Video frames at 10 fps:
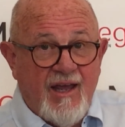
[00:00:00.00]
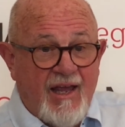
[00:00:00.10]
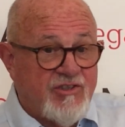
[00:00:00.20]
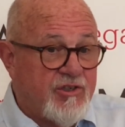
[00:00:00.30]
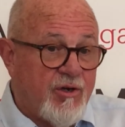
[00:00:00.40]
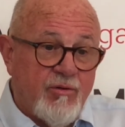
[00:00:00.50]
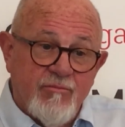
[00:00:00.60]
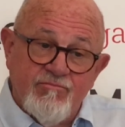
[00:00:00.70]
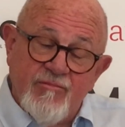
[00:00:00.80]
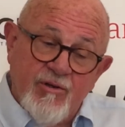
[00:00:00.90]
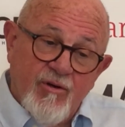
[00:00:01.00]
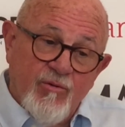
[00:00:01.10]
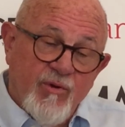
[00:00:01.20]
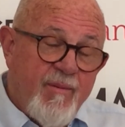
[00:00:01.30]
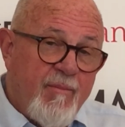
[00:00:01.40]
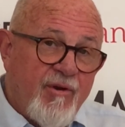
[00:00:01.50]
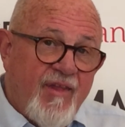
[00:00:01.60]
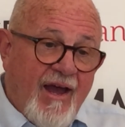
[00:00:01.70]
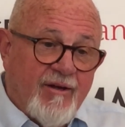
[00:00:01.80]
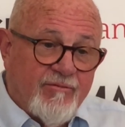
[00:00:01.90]
And so remember
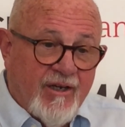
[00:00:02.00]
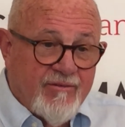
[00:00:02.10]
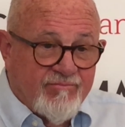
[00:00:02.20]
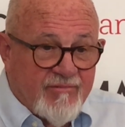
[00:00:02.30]
that. Right?